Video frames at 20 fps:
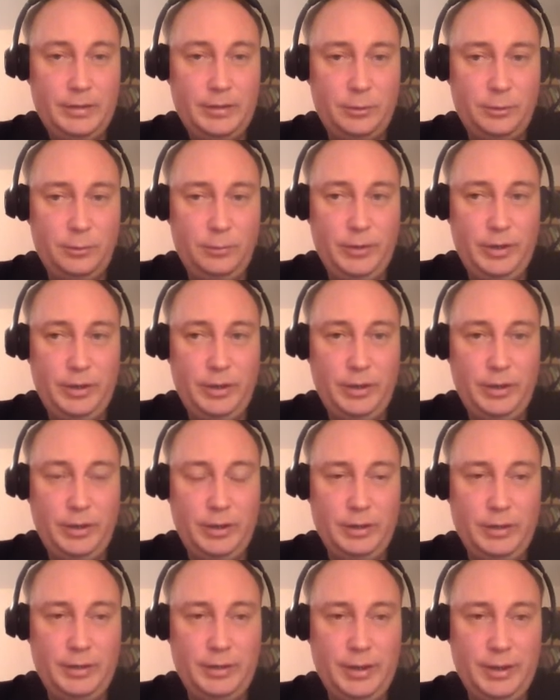So
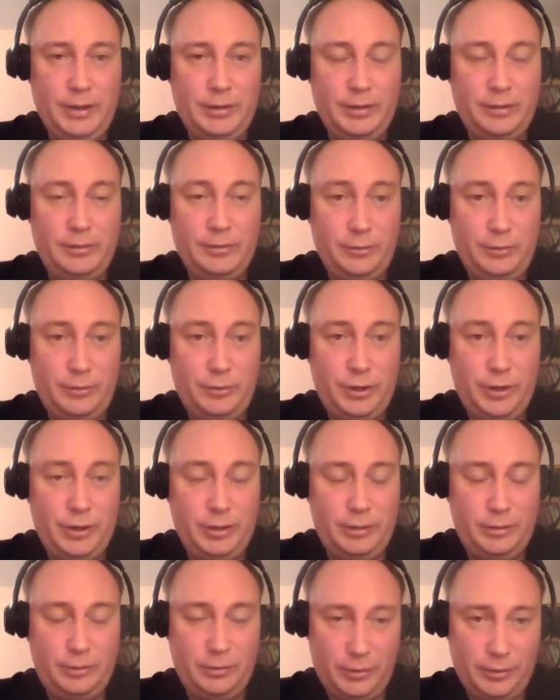we take the
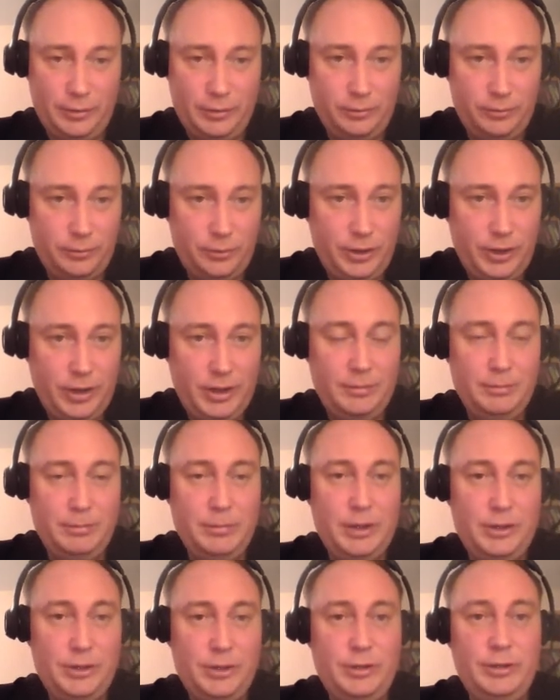cross tool chain
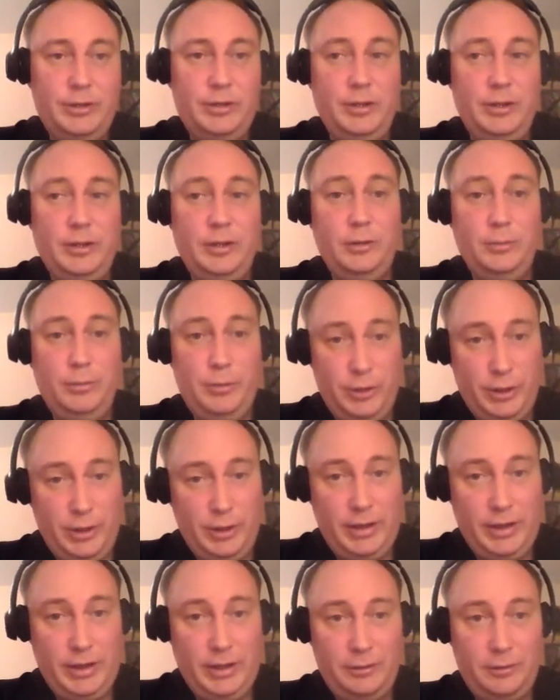mentioned in the
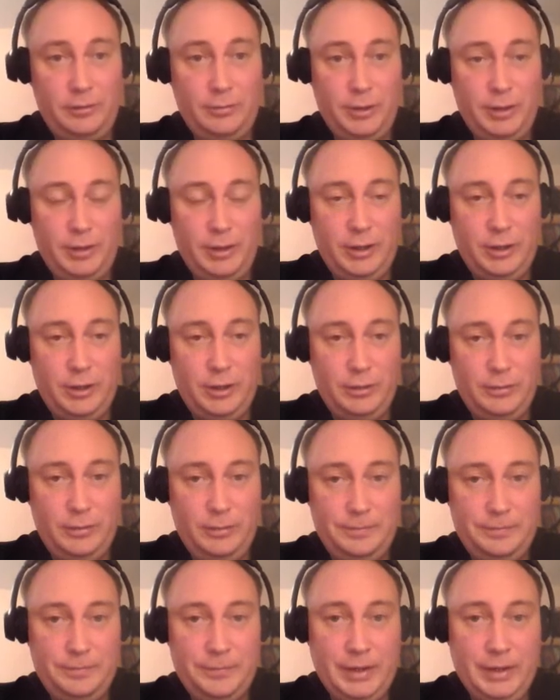OpenJDK documentation,
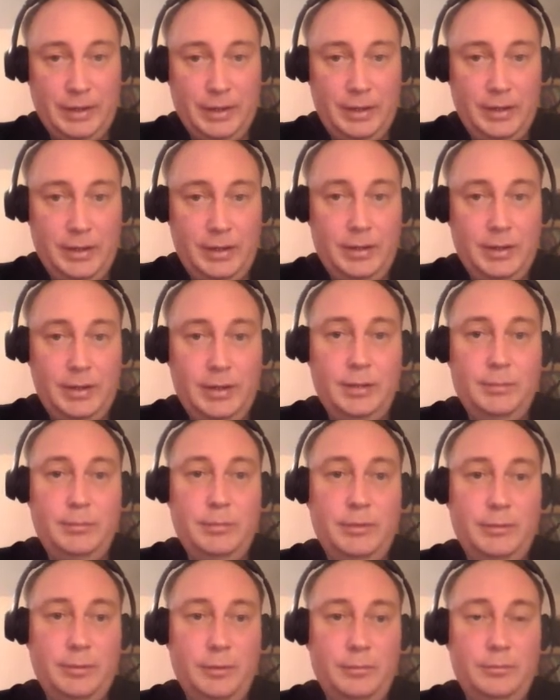
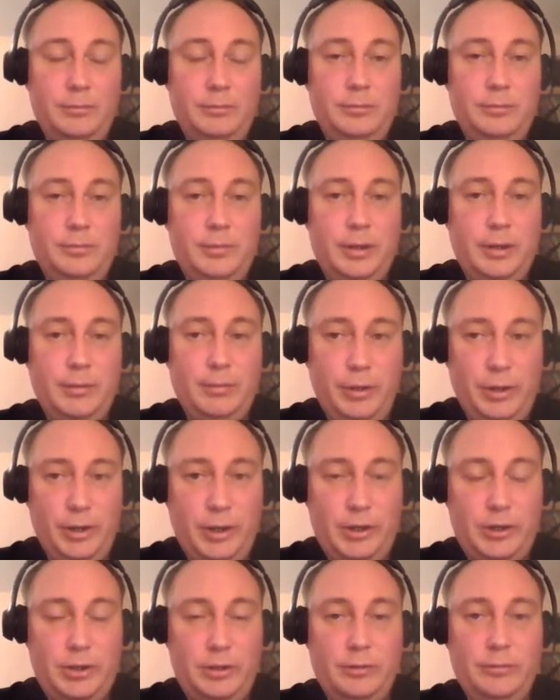perform
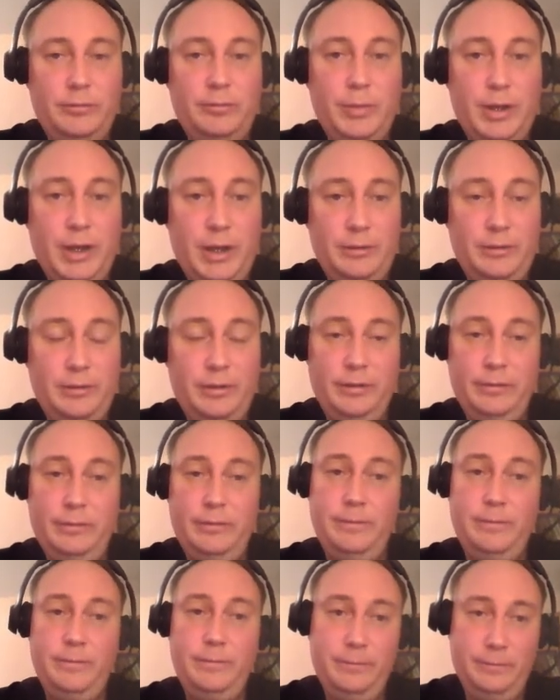compilation of binary
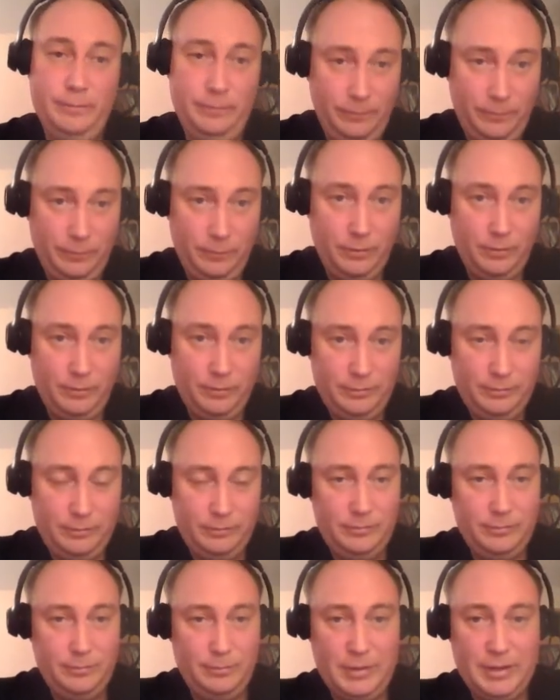for
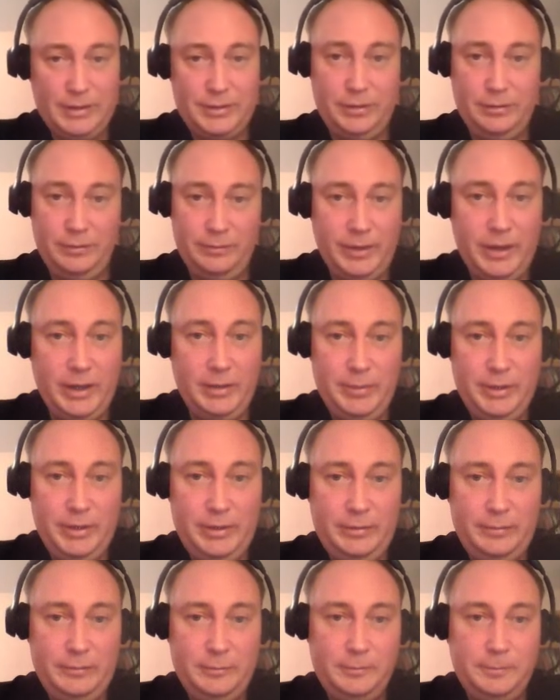musl
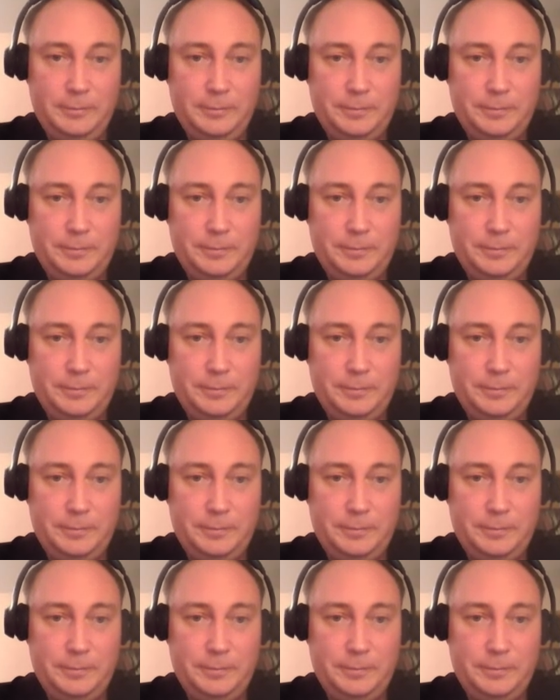environment